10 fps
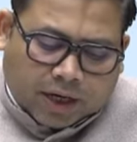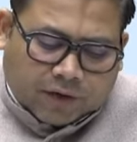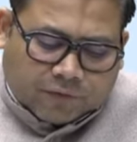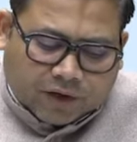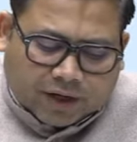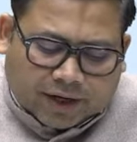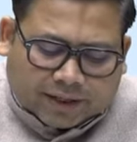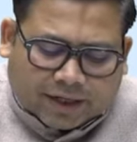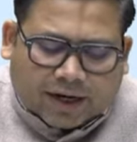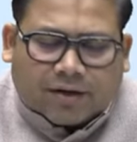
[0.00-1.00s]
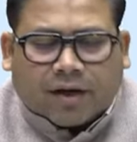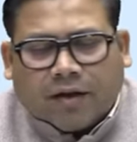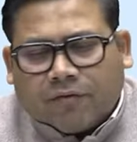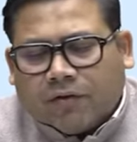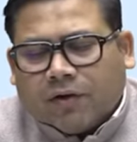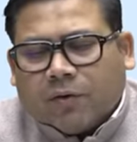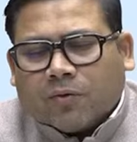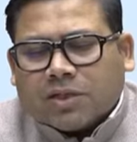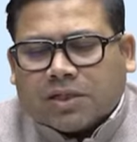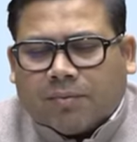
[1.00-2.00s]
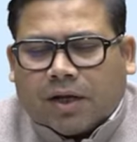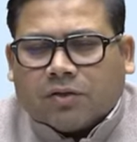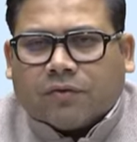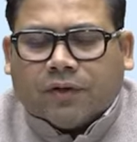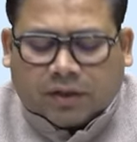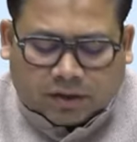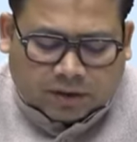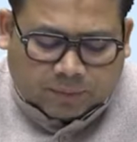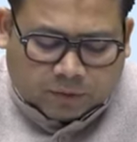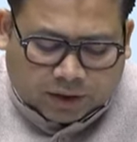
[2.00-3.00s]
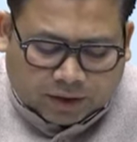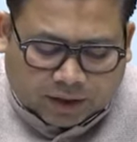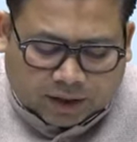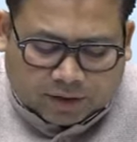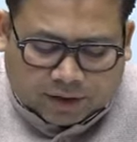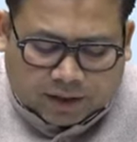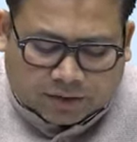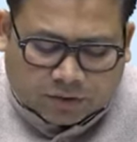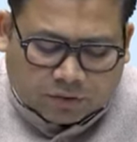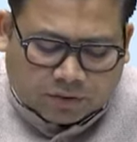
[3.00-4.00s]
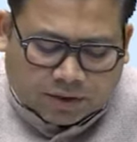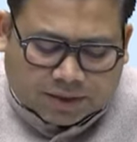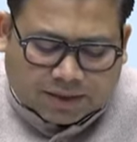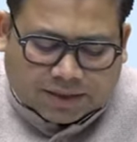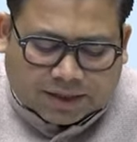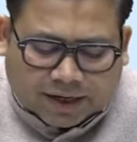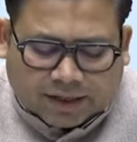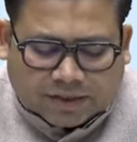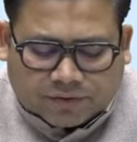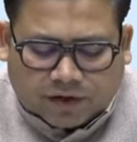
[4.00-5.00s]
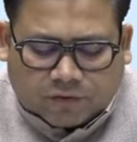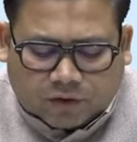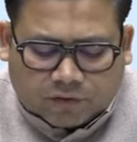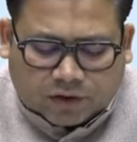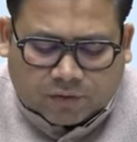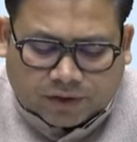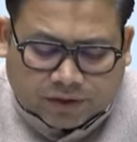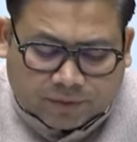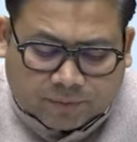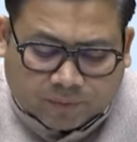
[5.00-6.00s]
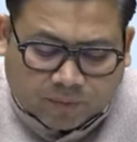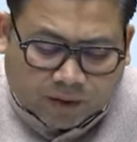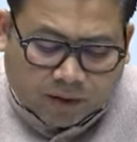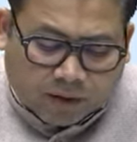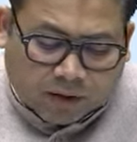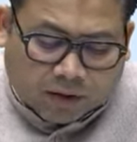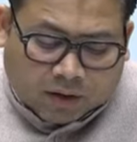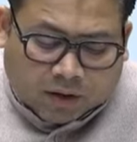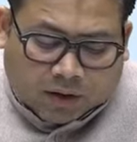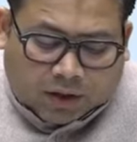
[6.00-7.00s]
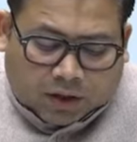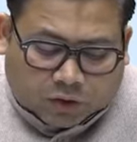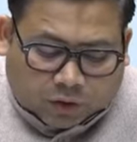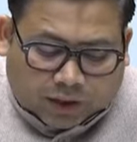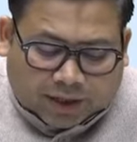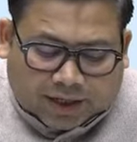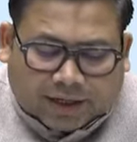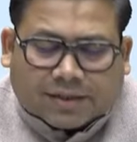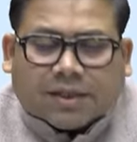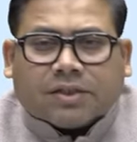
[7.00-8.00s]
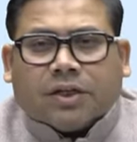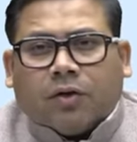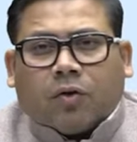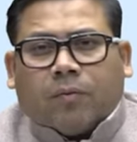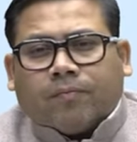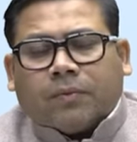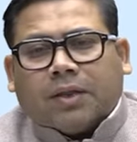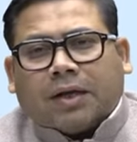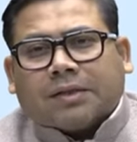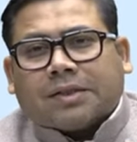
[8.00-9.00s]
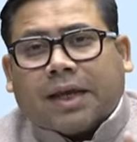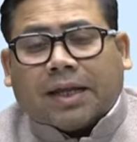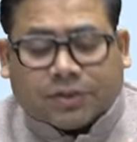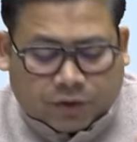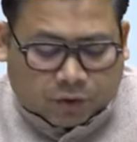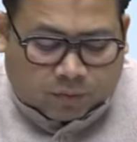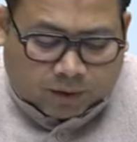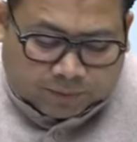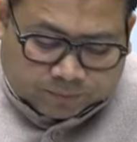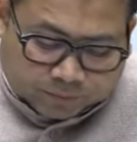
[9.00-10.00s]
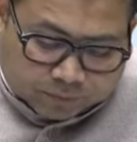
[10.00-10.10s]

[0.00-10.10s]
Inferior rectal artery, everyone knows, is a branch of internal pudendal artery. So this is again a straightforward question. Zollinger-Ellison syndrome, that is gastrinoma.